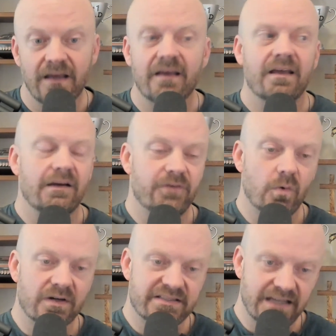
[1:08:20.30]
And if you
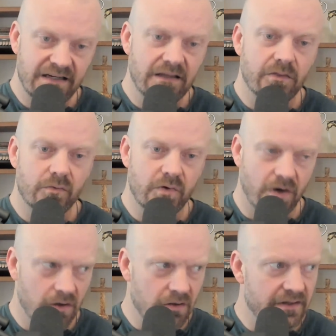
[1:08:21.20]
are sending through
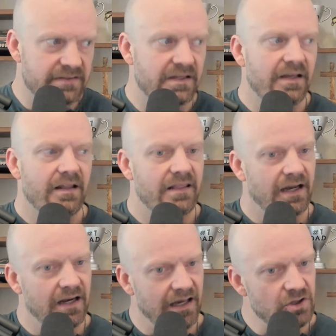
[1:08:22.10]
currents that
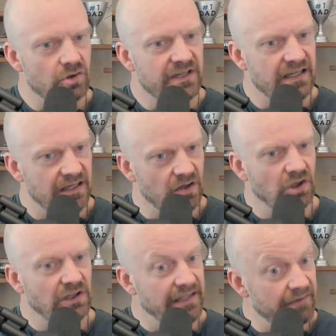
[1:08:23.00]
can actually
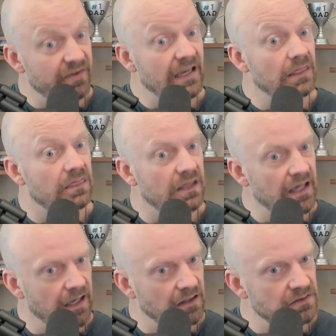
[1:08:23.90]
kill living
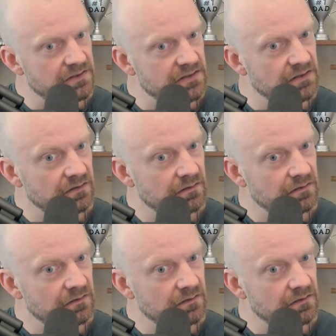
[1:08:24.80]
things,